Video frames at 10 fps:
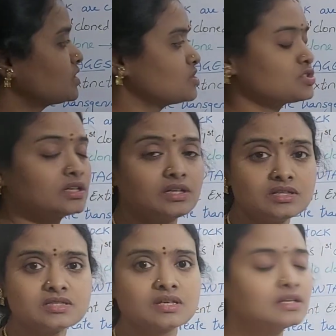
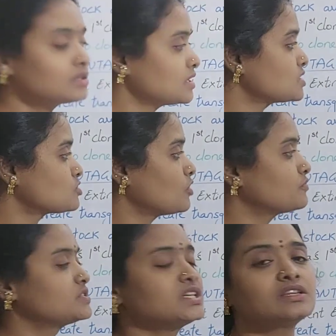is in case of
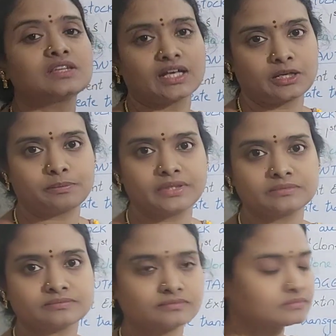gene therapy.
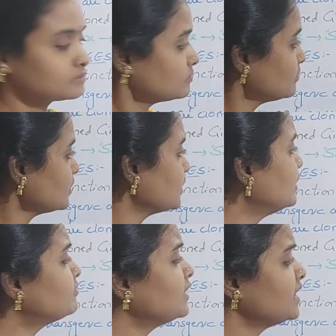If
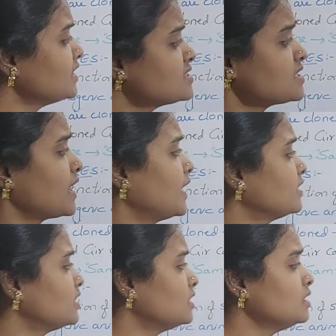there is any